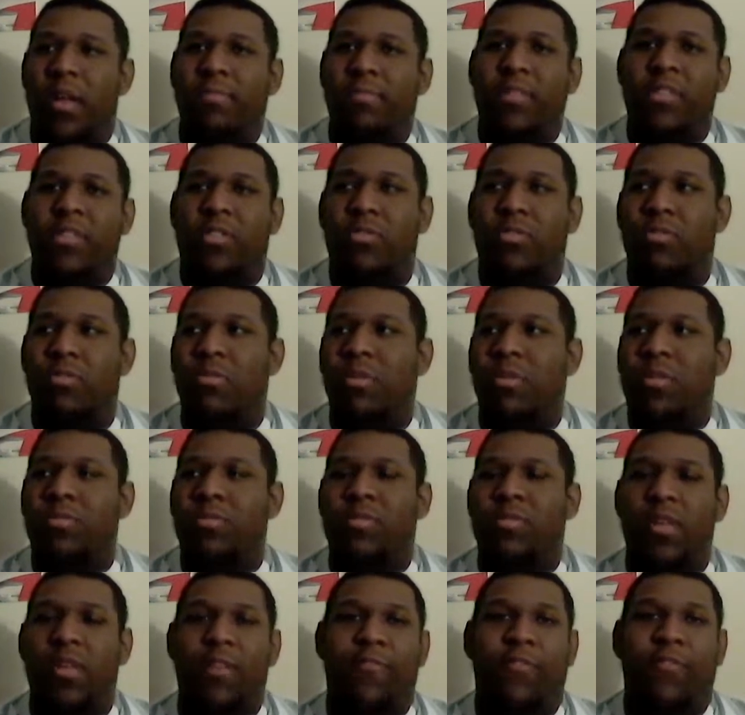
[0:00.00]
this duel
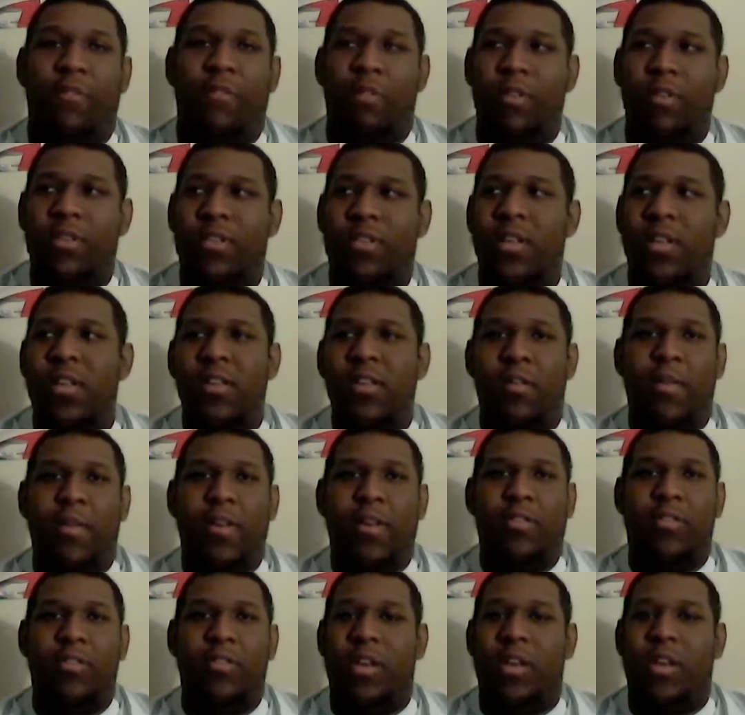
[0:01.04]
using force to
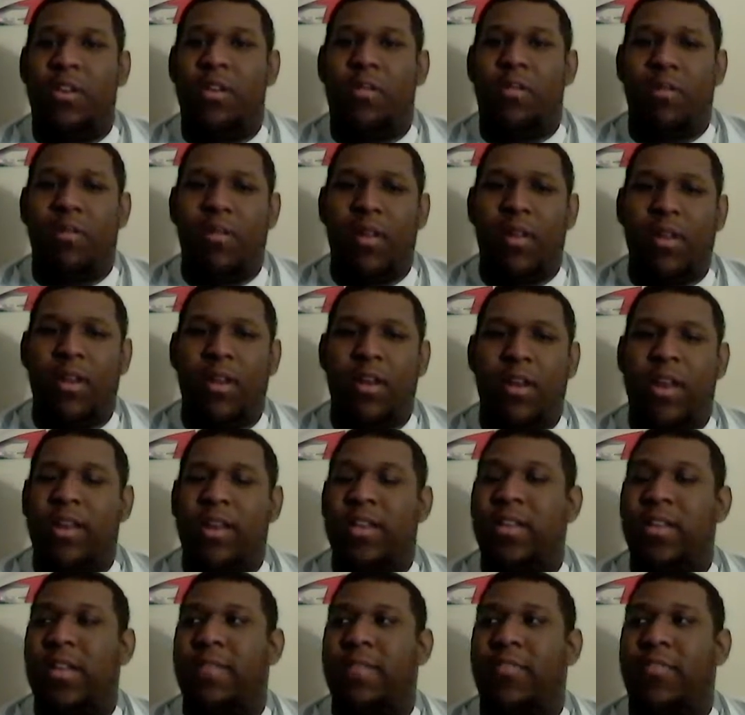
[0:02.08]
make sure that nothing like
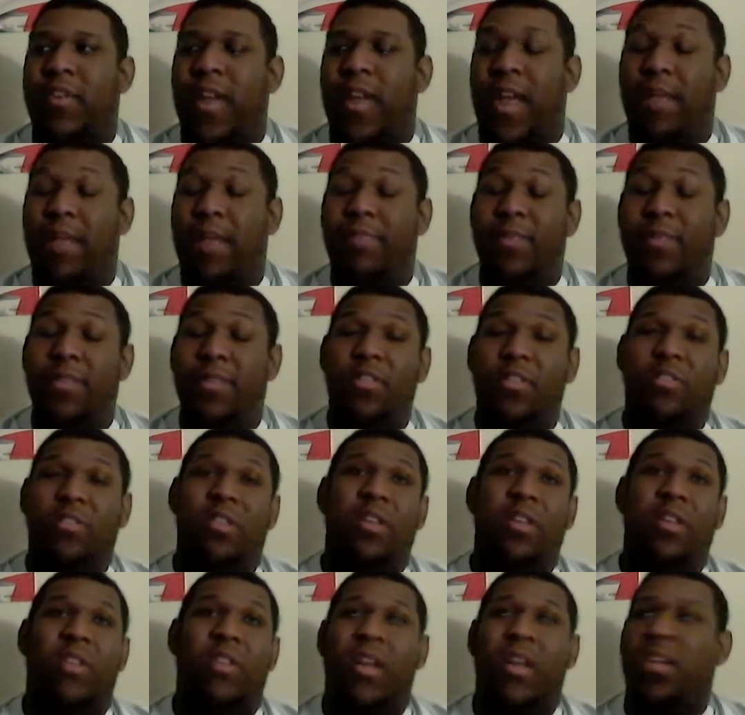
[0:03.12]
this ever happens. He's
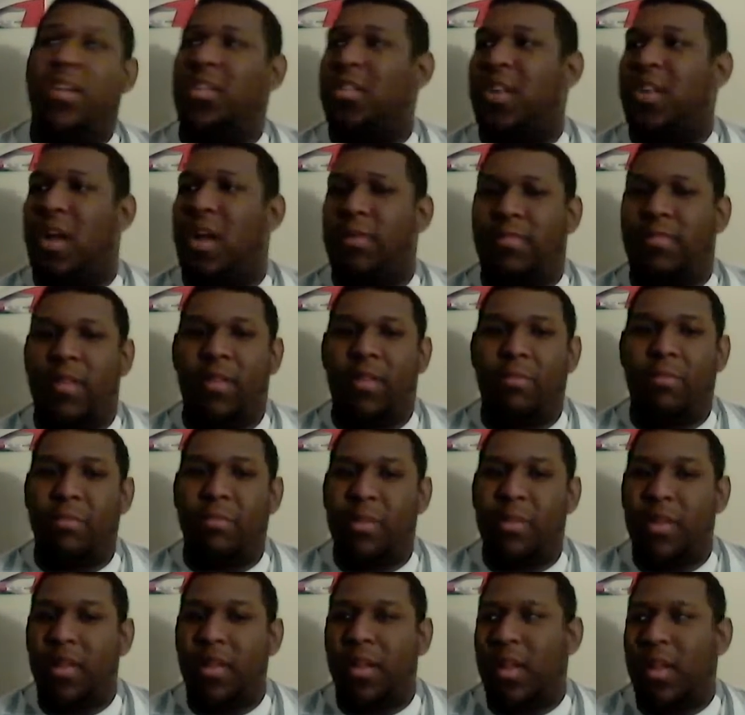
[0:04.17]
gonna try to stop them,
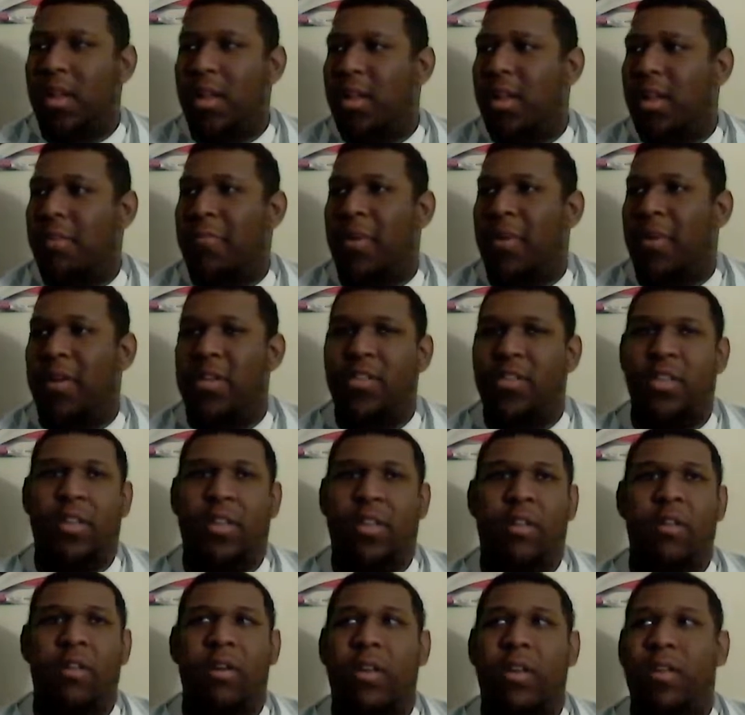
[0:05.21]
but
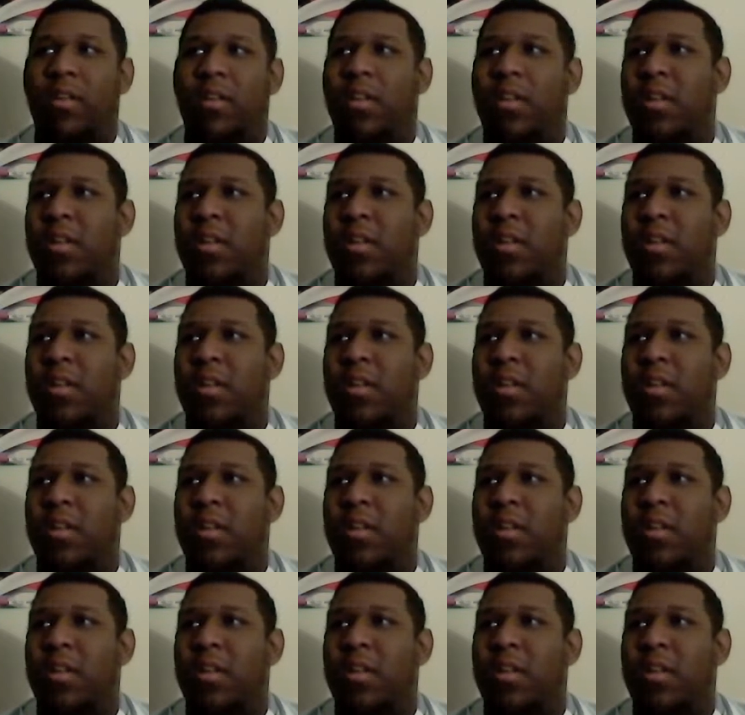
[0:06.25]
Supreme